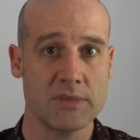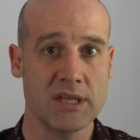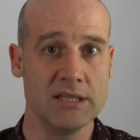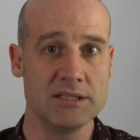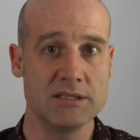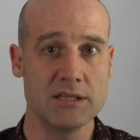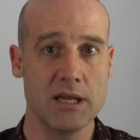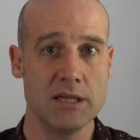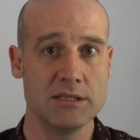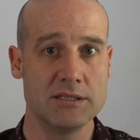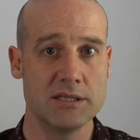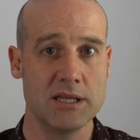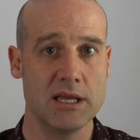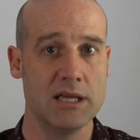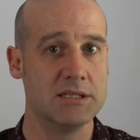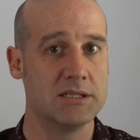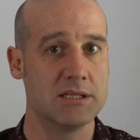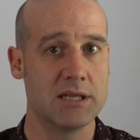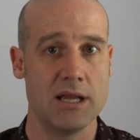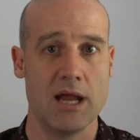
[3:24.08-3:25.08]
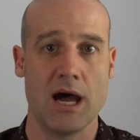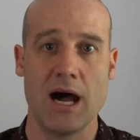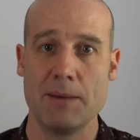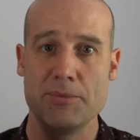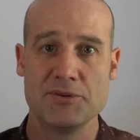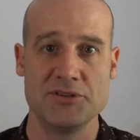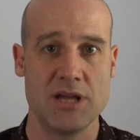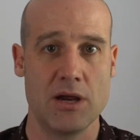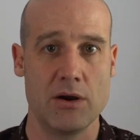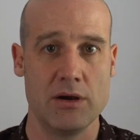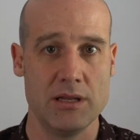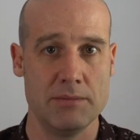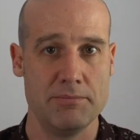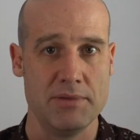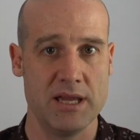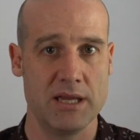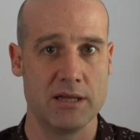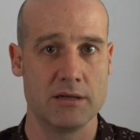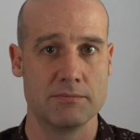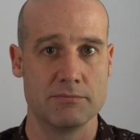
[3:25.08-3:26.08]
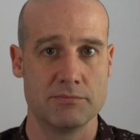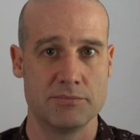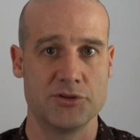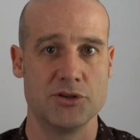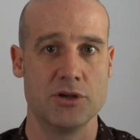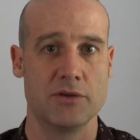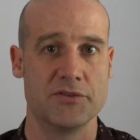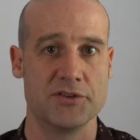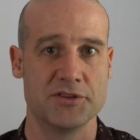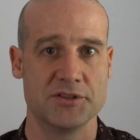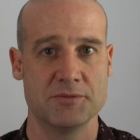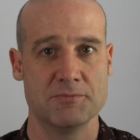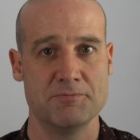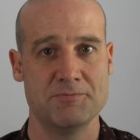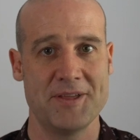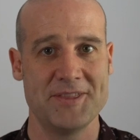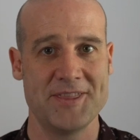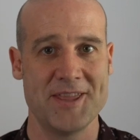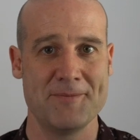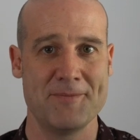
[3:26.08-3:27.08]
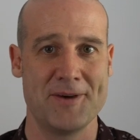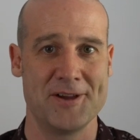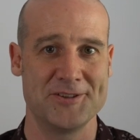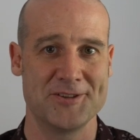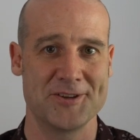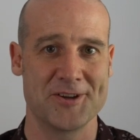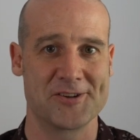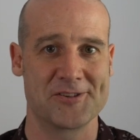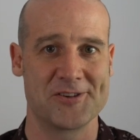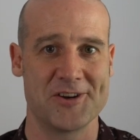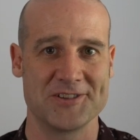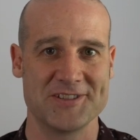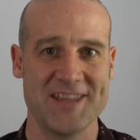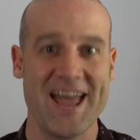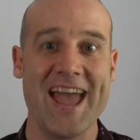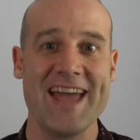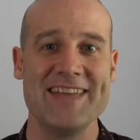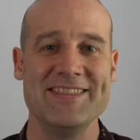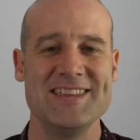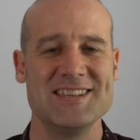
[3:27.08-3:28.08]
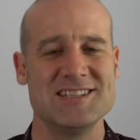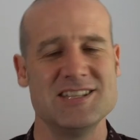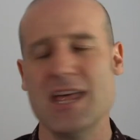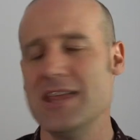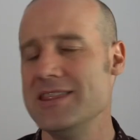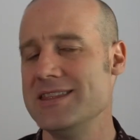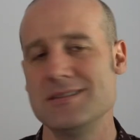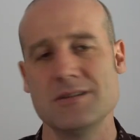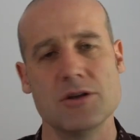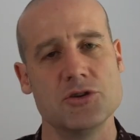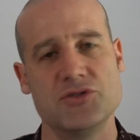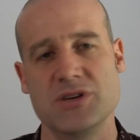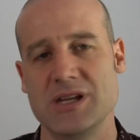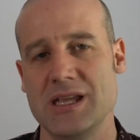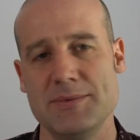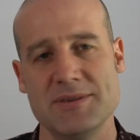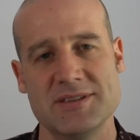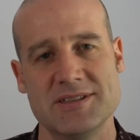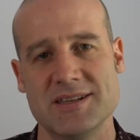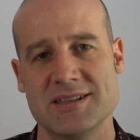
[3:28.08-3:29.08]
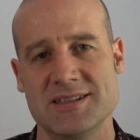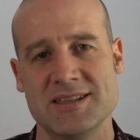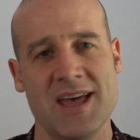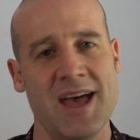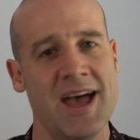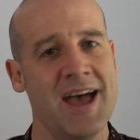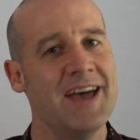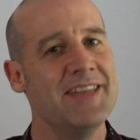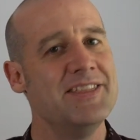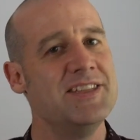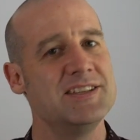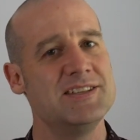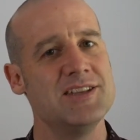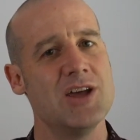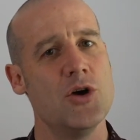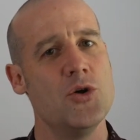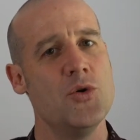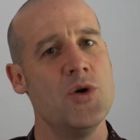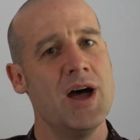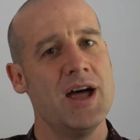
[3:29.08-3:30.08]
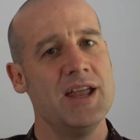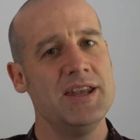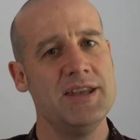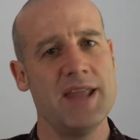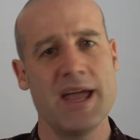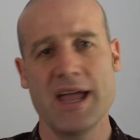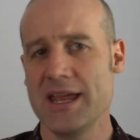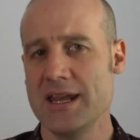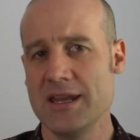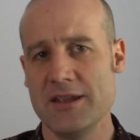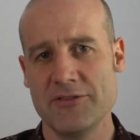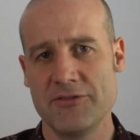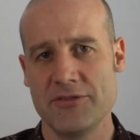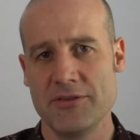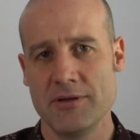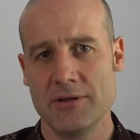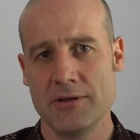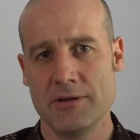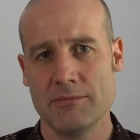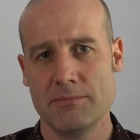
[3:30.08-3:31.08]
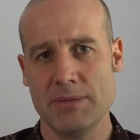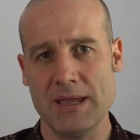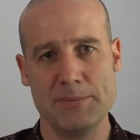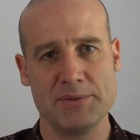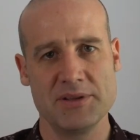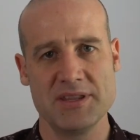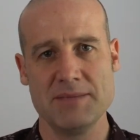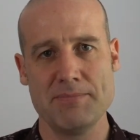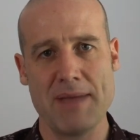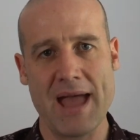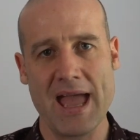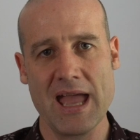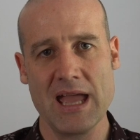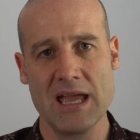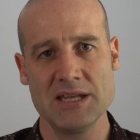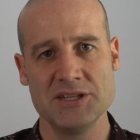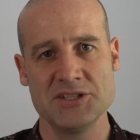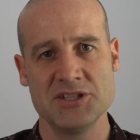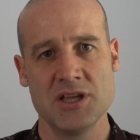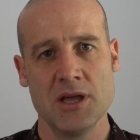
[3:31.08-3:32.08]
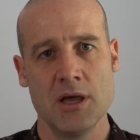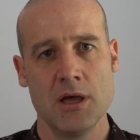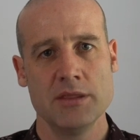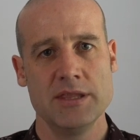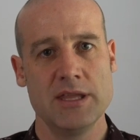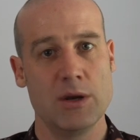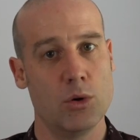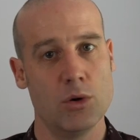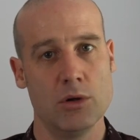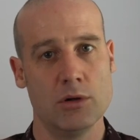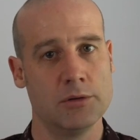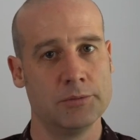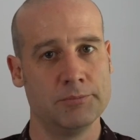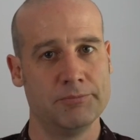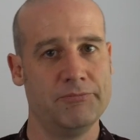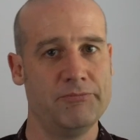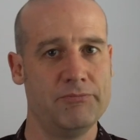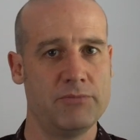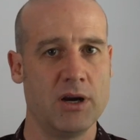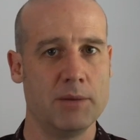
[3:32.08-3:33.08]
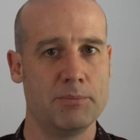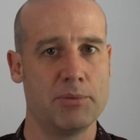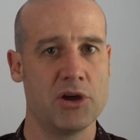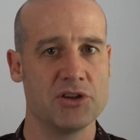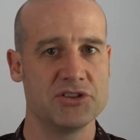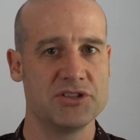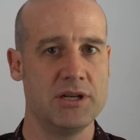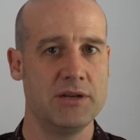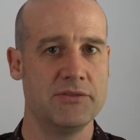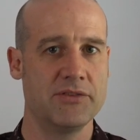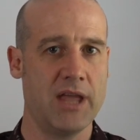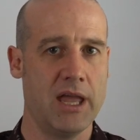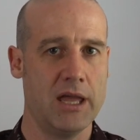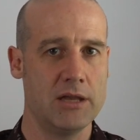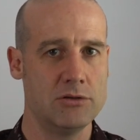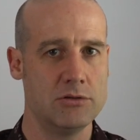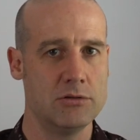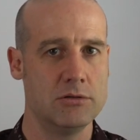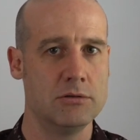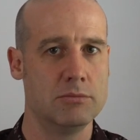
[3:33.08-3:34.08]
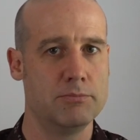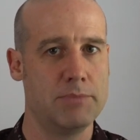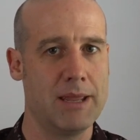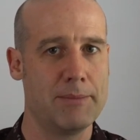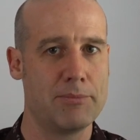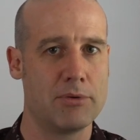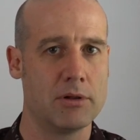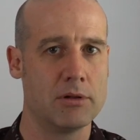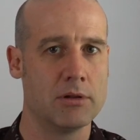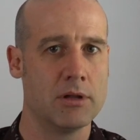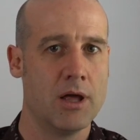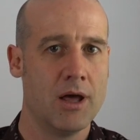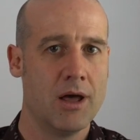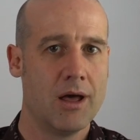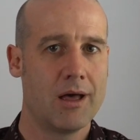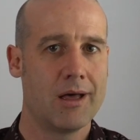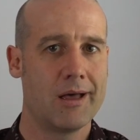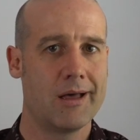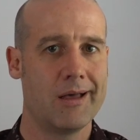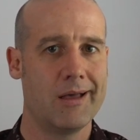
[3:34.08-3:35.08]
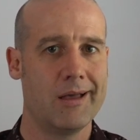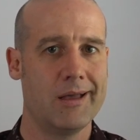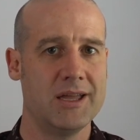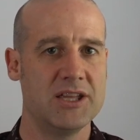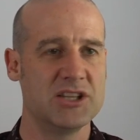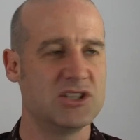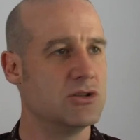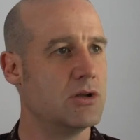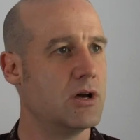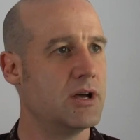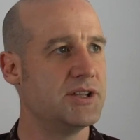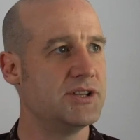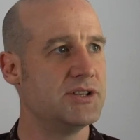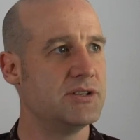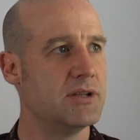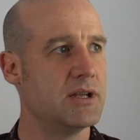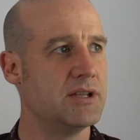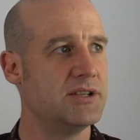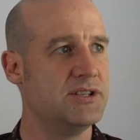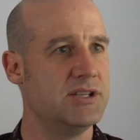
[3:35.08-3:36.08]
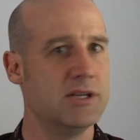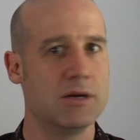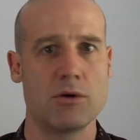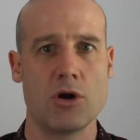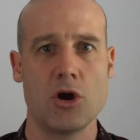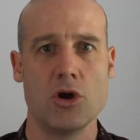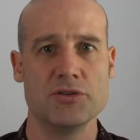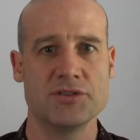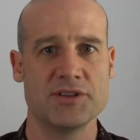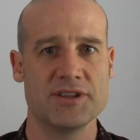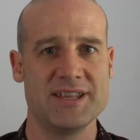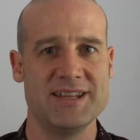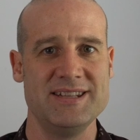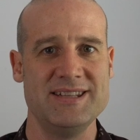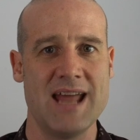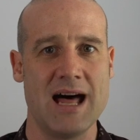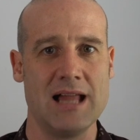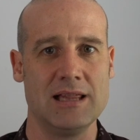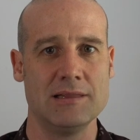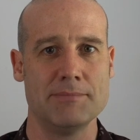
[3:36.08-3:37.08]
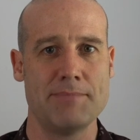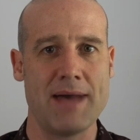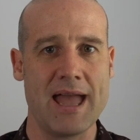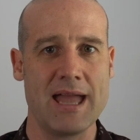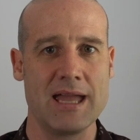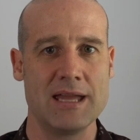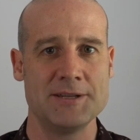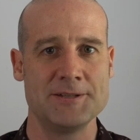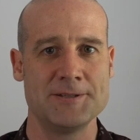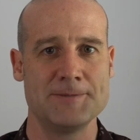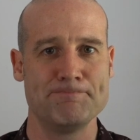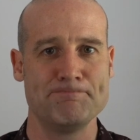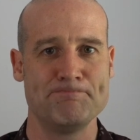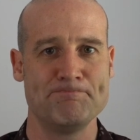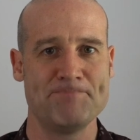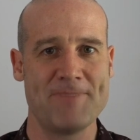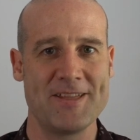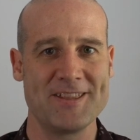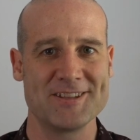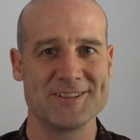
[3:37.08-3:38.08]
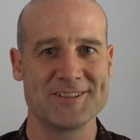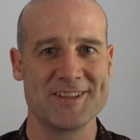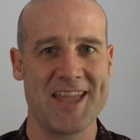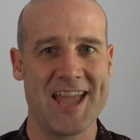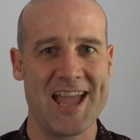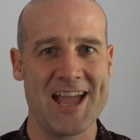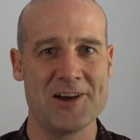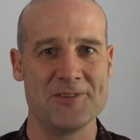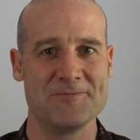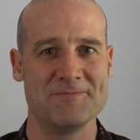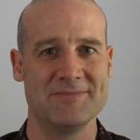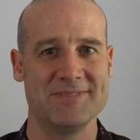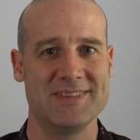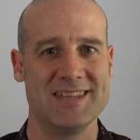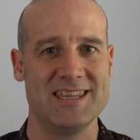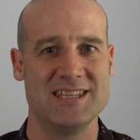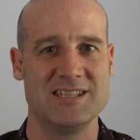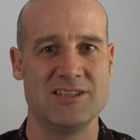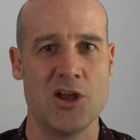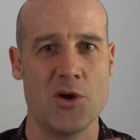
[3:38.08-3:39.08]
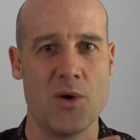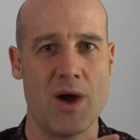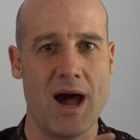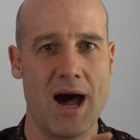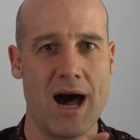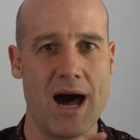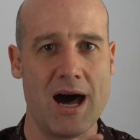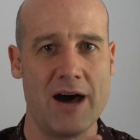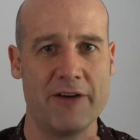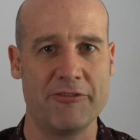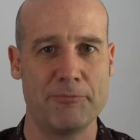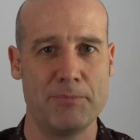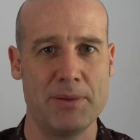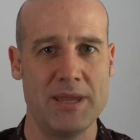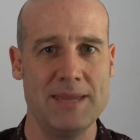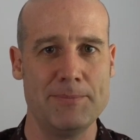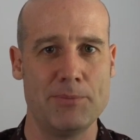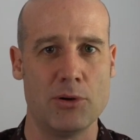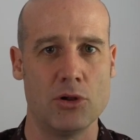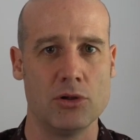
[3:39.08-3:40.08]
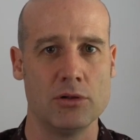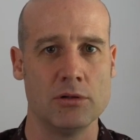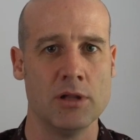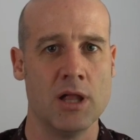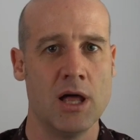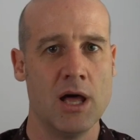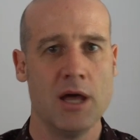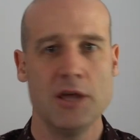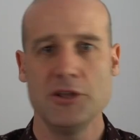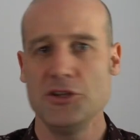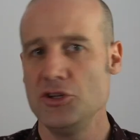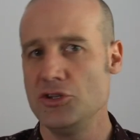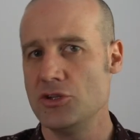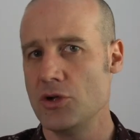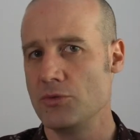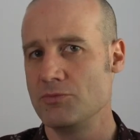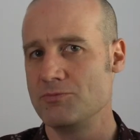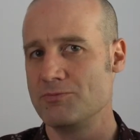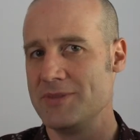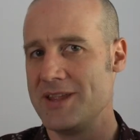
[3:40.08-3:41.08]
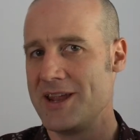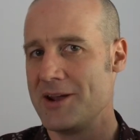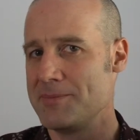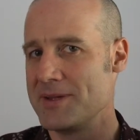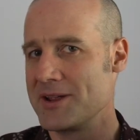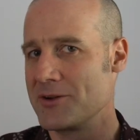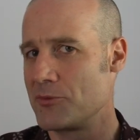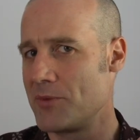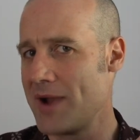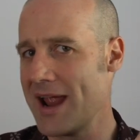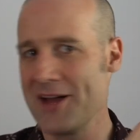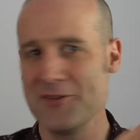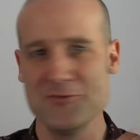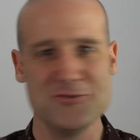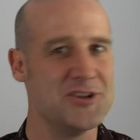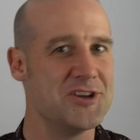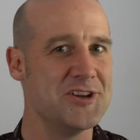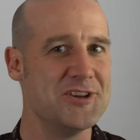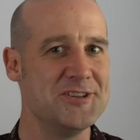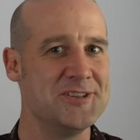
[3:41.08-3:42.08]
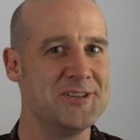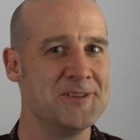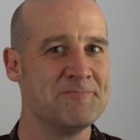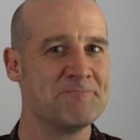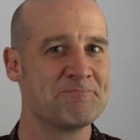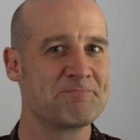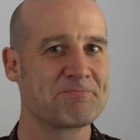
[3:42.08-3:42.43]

It's an arbitrarily big surface that they're marching across. And there's no tricky business. There's no negative people in the band. They're all very positive, can-do people. It's not a zero, it's not the null band. That doesn't count. There's no half people. They're not being rounded.